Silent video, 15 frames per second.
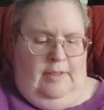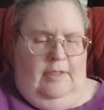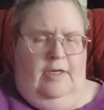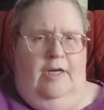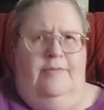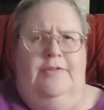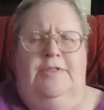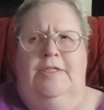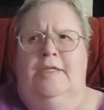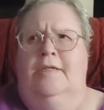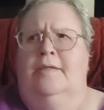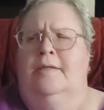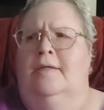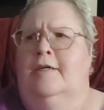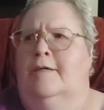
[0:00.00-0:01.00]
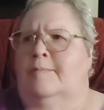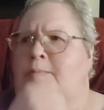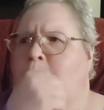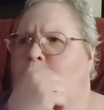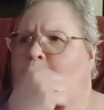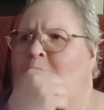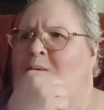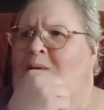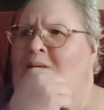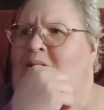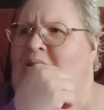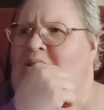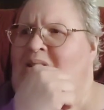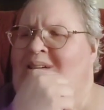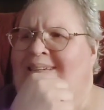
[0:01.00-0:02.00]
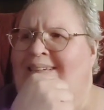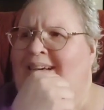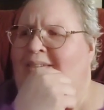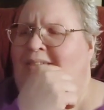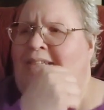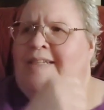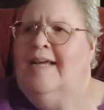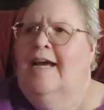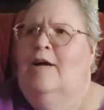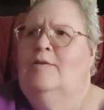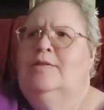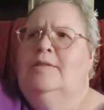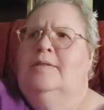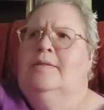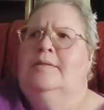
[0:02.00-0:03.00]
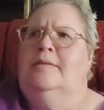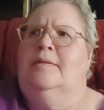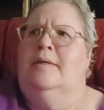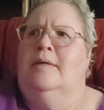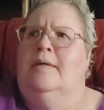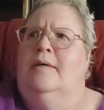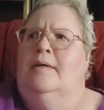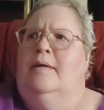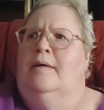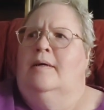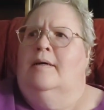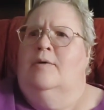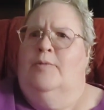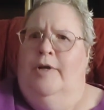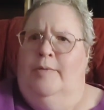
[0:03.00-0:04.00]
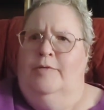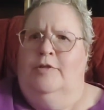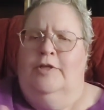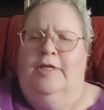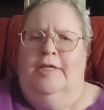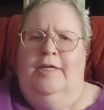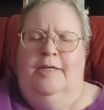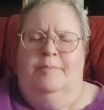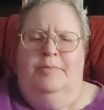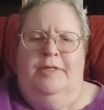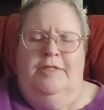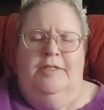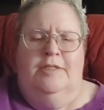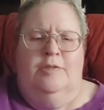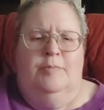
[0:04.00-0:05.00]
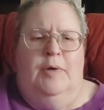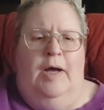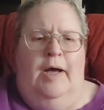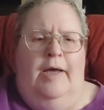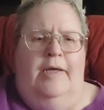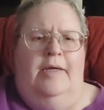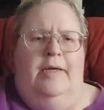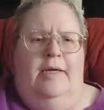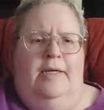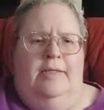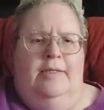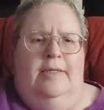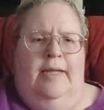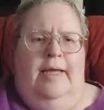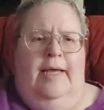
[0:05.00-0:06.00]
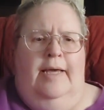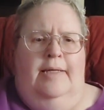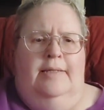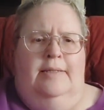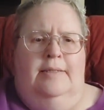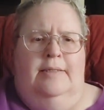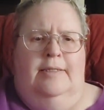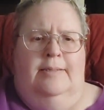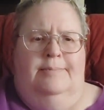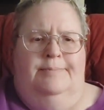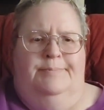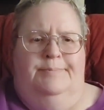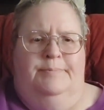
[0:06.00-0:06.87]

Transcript: I've seen houses when I was looking at places to buy that had